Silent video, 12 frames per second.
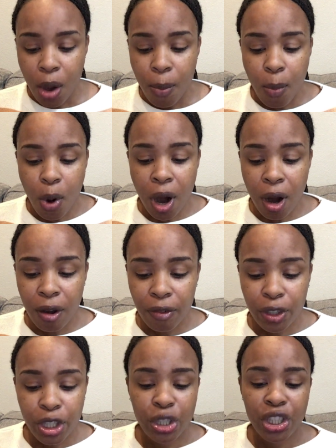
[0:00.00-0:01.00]

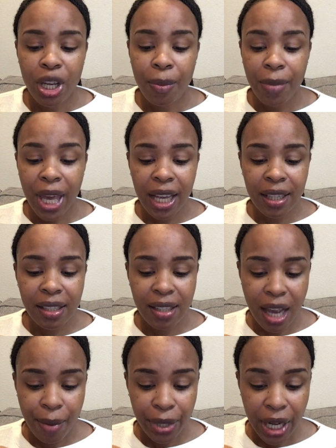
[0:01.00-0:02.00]
Moreover, you shall make the
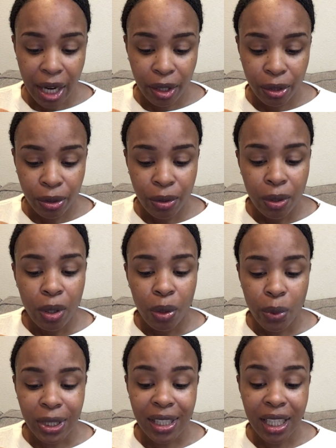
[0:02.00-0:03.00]
tabernacle
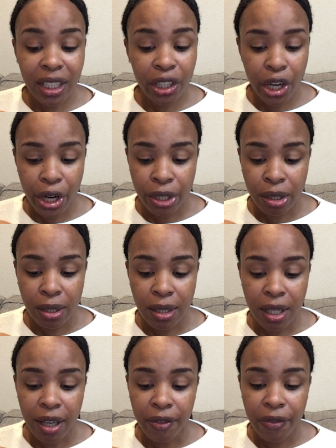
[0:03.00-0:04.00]
with 10 curtains
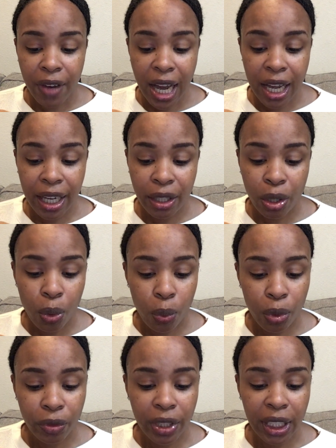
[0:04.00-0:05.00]
of fine
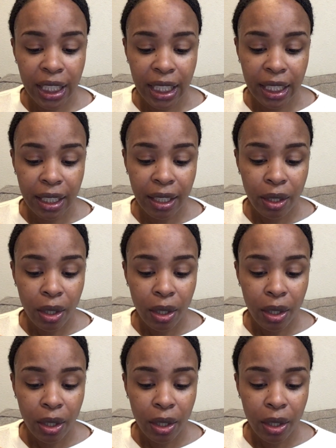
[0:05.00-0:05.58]
woven linen